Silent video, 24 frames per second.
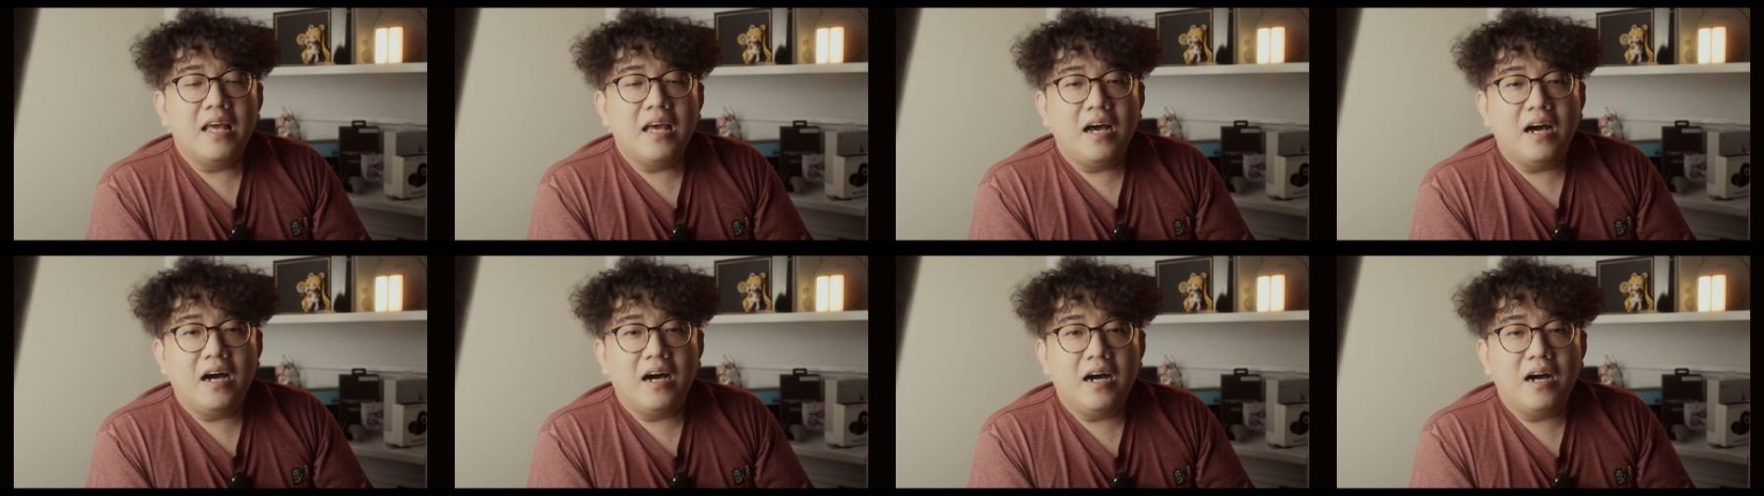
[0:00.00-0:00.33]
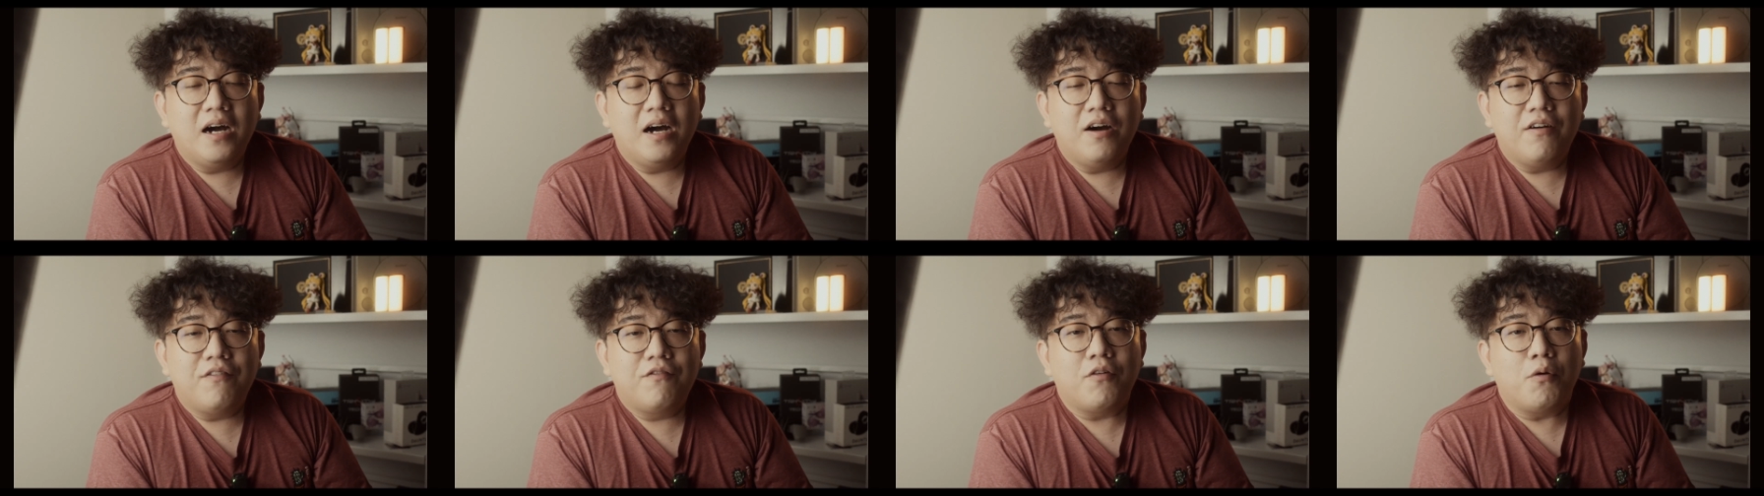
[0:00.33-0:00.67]

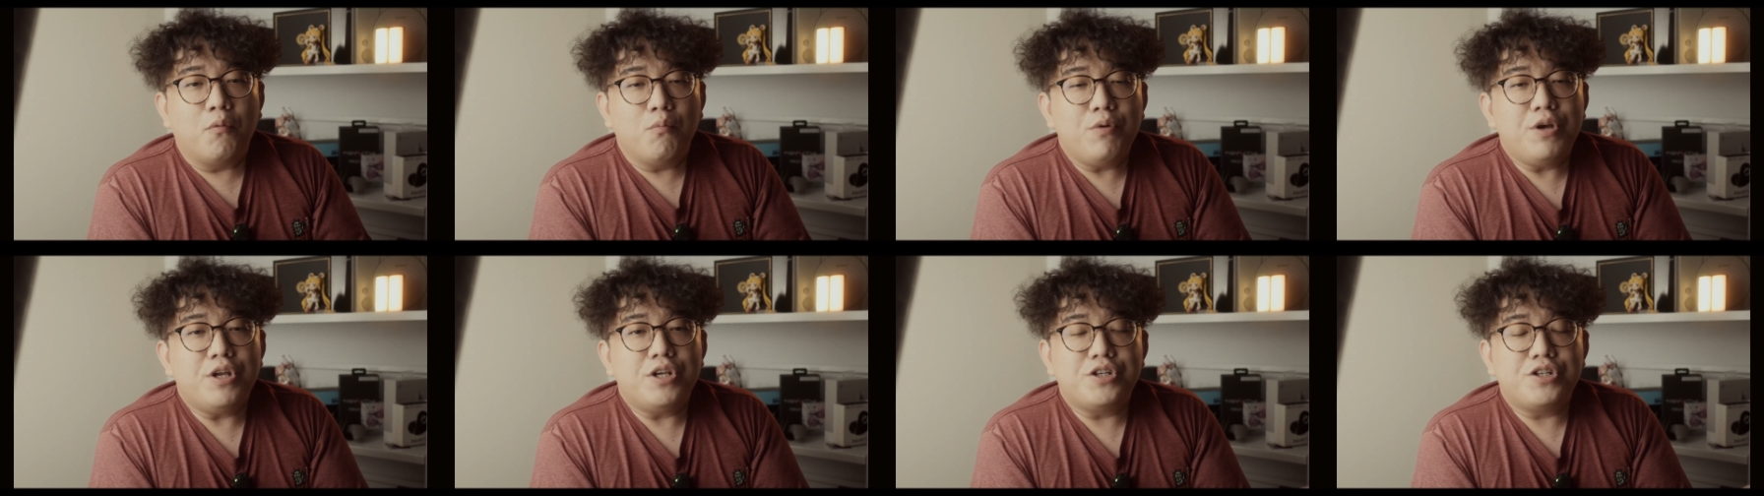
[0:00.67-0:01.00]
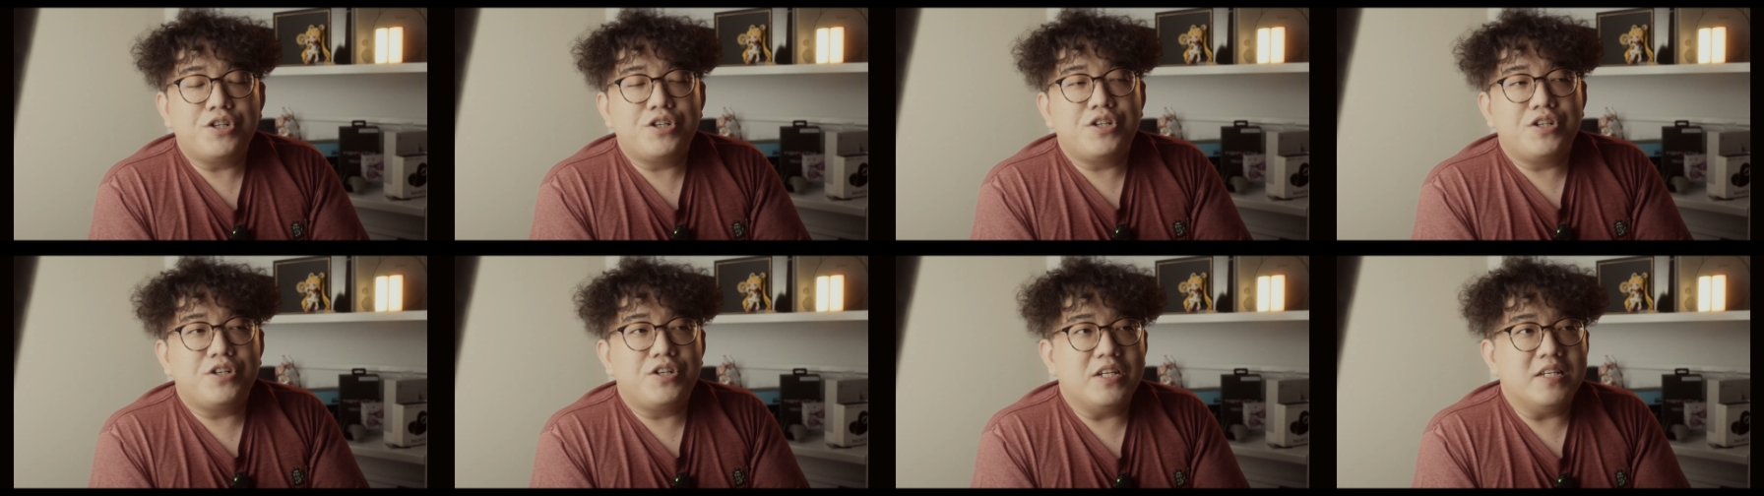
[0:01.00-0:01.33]
from
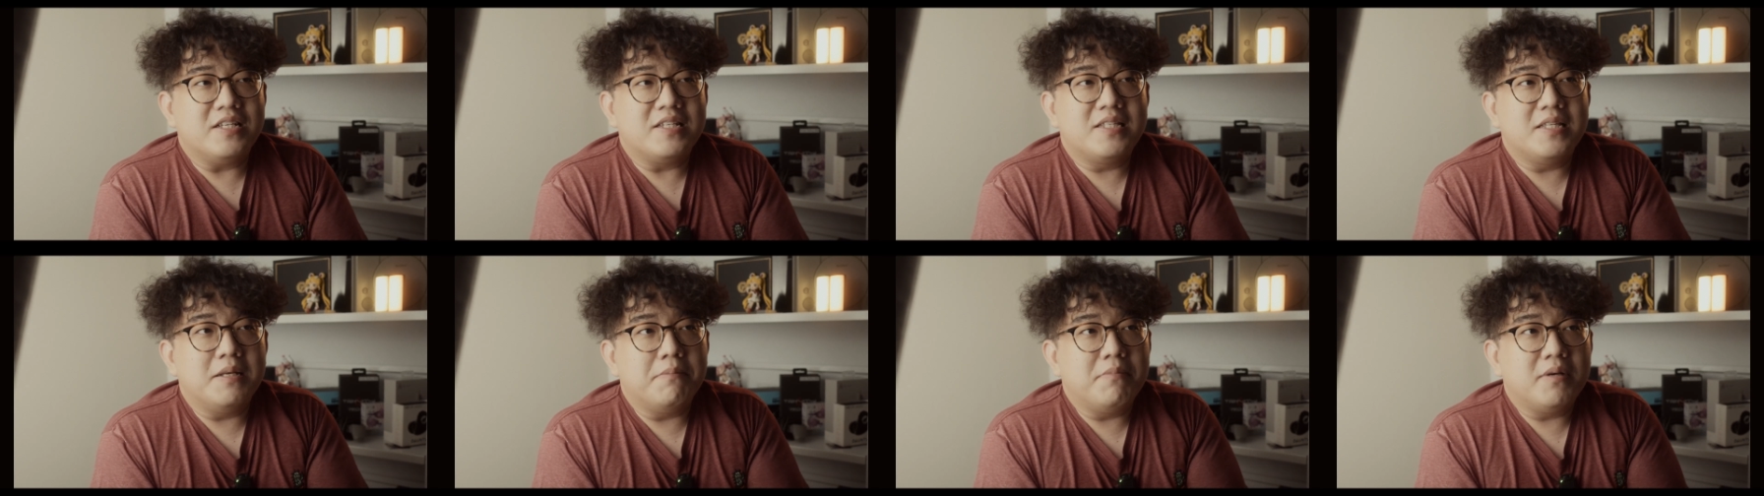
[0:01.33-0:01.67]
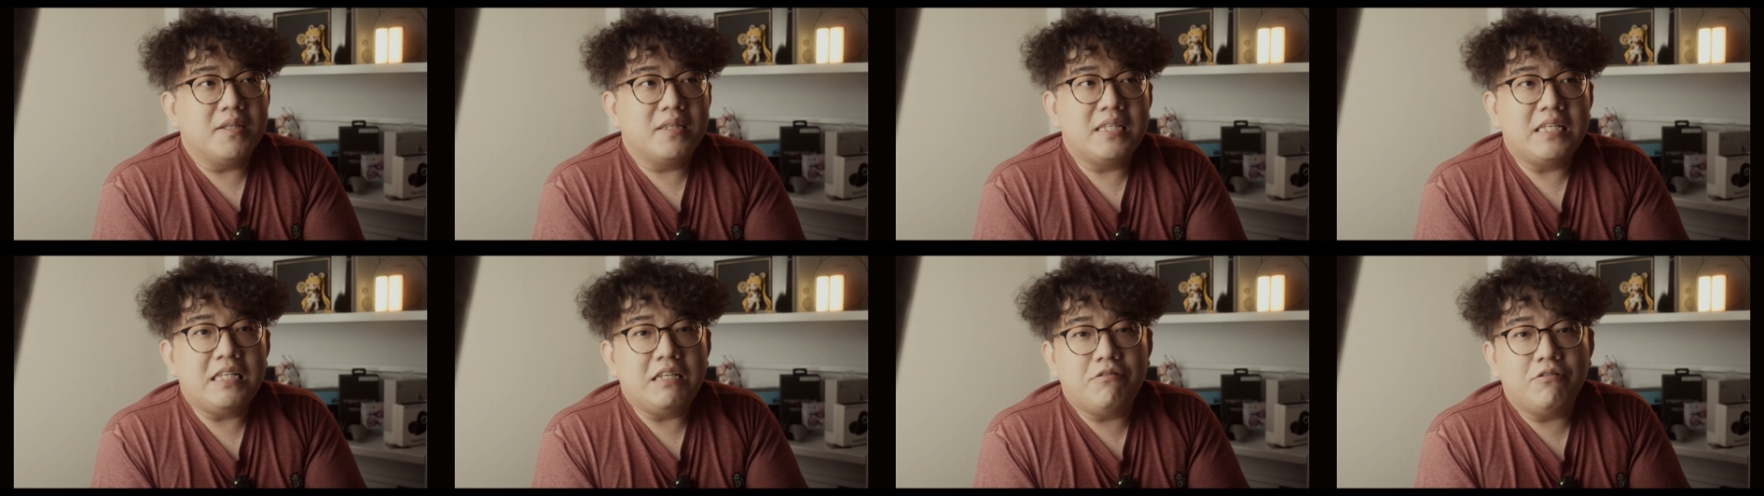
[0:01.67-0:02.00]
which is the
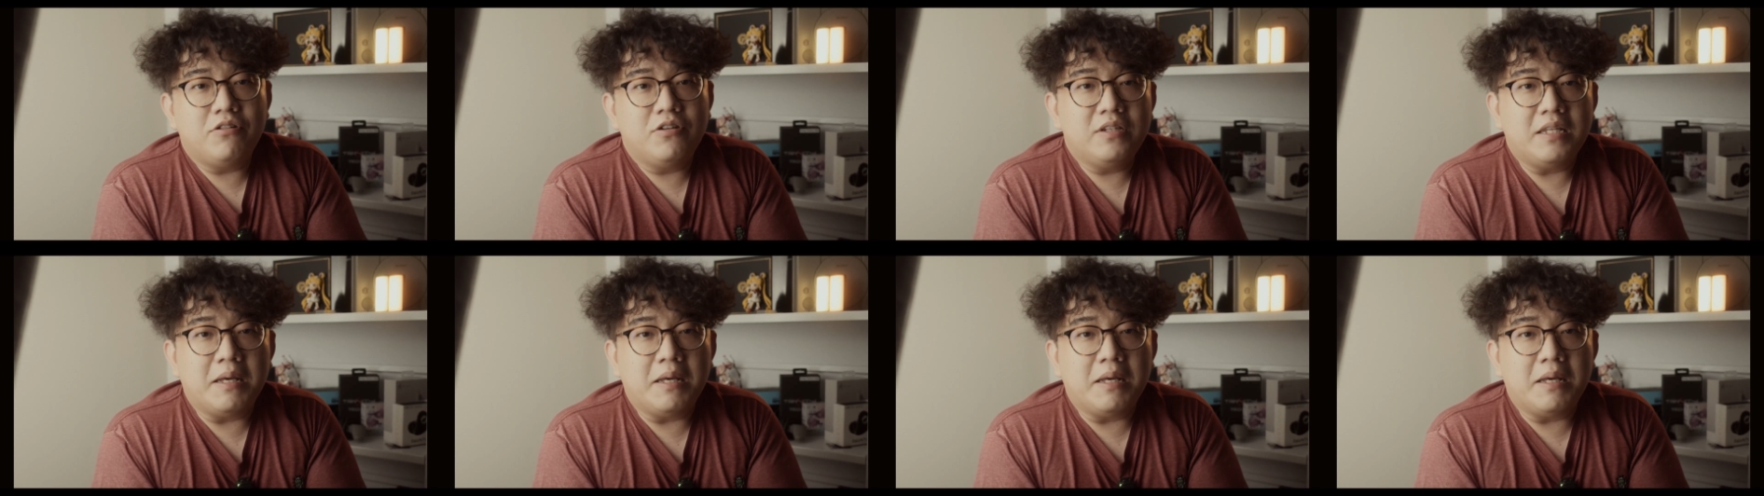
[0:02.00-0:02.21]
material